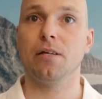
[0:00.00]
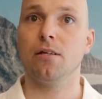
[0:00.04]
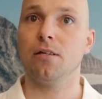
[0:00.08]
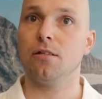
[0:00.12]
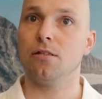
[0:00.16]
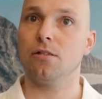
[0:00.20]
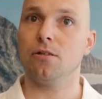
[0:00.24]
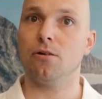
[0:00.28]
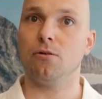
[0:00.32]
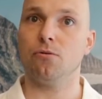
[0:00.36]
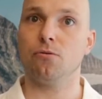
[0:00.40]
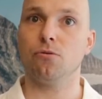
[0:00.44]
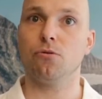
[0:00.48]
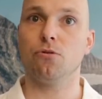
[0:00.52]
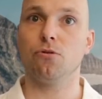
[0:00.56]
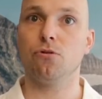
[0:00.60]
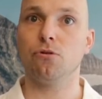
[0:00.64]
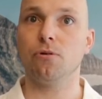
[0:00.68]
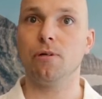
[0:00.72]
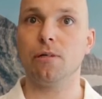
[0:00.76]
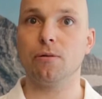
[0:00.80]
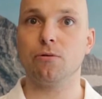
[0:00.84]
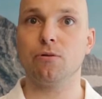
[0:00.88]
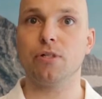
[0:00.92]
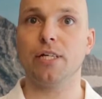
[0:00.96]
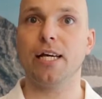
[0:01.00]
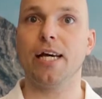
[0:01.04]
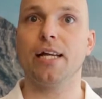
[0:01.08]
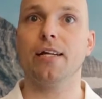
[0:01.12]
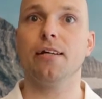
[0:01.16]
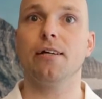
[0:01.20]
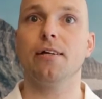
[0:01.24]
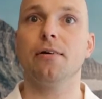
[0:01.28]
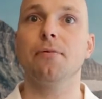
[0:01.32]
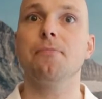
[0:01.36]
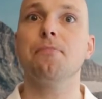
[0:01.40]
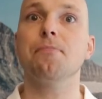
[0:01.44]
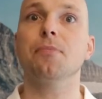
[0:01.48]
So do them
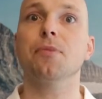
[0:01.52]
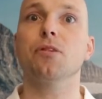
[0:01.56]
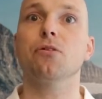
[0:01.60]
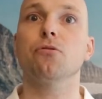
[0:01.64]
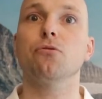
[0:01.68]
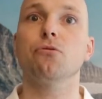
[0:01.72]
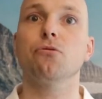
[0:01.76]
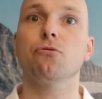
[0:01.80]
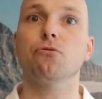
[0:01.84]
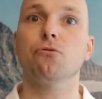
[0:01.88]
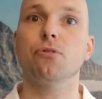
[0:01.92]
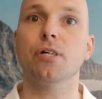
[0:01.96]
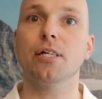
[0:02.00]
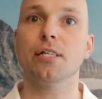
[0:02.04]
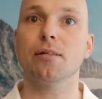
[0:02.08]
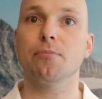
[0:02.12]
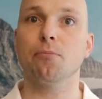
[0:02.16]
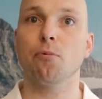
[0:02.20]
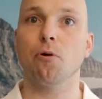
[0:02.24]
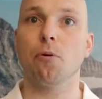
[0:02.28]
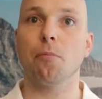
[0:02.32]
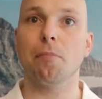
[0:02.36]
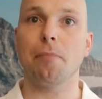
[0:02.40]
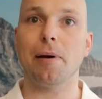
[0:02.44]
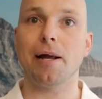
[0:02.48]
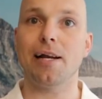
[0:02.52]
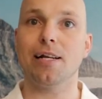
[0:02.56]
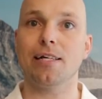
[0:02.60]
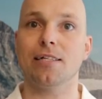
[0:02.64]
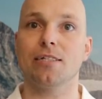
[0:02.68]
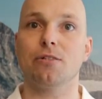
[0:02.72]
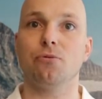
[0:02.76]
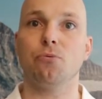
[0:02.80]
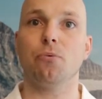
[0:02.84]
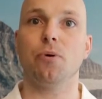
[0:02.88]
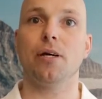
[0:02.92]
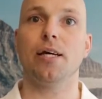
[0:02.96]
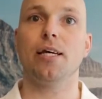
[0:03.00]
together to create a more
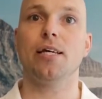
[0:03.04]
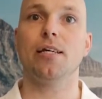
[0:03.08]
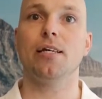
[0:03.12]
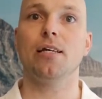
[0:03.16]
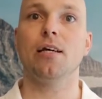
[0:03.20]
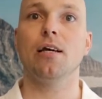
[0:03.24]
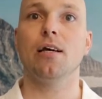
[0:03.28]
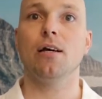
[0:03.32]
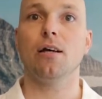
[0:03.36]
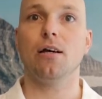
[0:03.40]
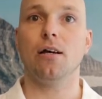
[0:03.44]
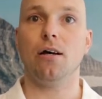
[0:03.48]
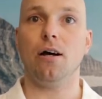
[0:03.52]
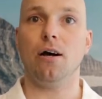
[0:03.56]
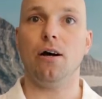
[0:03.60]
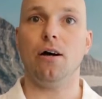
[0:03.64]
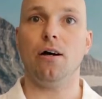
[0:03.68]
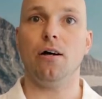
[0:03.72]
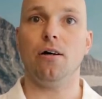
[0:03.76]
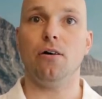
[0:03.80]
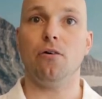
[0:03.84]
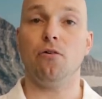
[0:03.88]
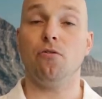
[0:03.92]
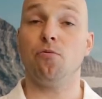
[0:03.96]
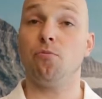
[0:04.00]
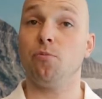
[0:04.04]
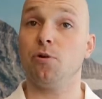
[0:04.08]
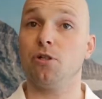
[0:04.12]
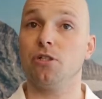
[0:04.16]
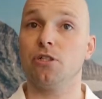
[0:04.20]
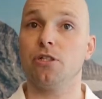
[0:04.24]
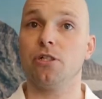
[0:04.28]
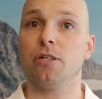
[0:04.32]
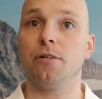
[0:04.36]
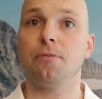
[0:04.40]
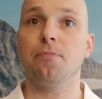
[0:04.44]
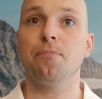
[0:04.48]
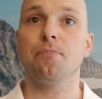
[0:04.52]
balanced way of
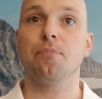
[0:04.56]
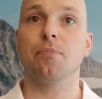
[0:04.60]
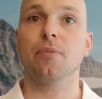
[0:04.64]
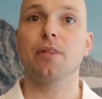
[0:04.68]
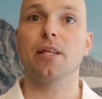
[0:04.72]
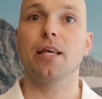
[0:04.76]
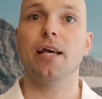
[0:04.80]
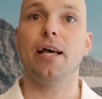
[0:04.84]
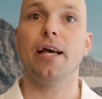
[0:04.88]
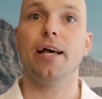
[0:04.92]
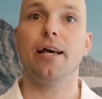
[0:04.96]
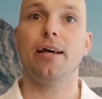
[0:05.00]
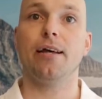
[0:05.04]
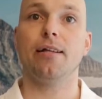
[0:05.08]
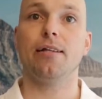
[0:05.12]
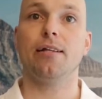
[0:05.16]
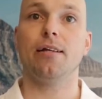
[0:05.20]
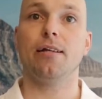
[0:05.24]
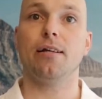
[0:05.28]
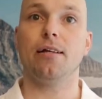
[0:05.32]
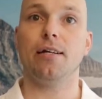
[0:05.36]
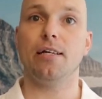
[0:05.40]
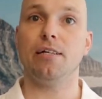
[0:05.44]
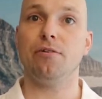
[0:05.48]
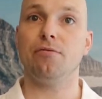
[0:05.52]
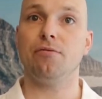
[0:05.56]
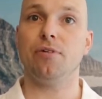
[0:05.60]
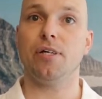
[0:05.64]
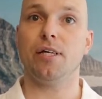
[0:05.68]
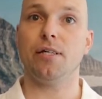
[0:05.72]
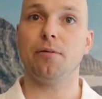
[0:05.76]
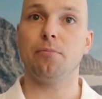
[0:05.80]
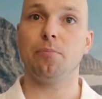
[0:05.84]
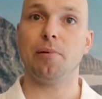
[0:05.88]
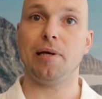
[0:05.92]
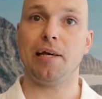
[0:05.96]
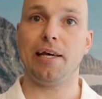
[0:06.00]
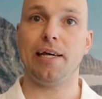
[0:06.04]
posture and
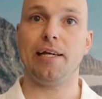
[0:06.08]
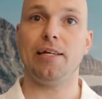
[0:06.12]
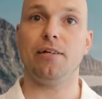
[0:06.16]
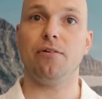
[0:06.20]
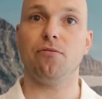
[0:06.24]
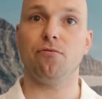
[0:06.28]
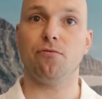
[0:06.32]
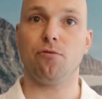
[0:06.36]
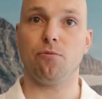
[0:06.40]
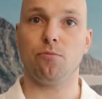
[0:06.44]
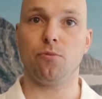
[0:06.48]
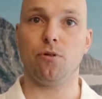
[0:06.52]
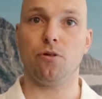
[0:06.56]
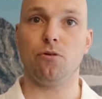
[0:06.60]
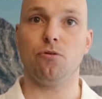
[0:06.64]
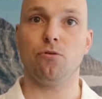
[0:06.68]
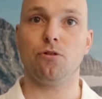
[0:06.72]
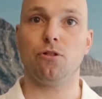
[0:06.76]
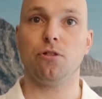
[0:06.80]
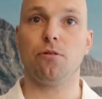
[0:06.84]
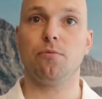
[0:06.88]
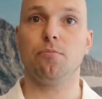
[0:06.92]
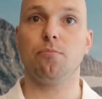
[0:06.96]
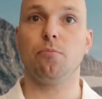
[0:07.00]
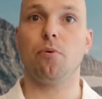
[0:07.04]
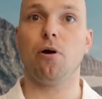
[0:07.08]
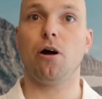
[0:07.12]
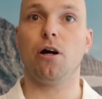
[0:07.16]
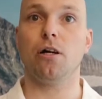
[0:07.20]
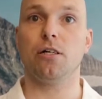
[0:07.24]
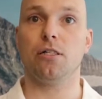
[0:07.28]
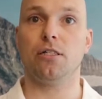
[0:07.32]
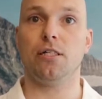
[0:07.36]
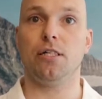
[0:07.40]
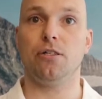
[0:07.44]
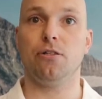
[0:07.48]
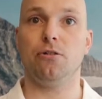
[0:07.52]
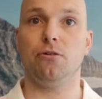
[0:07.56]
alleviate pain from those
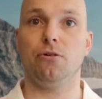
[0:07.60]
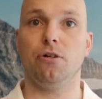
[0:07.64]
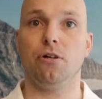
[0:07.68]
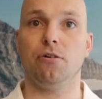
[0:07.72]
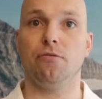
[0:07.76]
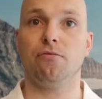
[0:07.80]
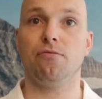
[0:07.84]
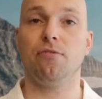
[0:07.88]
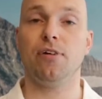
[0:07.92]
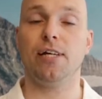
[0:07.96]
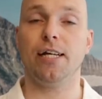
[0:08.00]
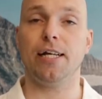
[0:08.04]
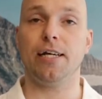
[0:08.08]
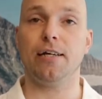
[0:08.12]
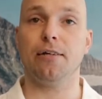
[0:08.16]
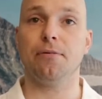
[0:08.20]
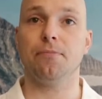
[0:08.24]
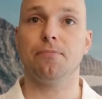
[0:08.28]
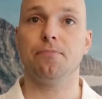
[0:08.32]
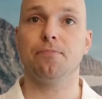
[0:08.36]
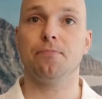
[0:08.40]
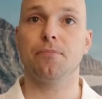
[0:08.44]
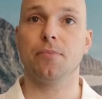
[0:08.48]
parts that you are feeling.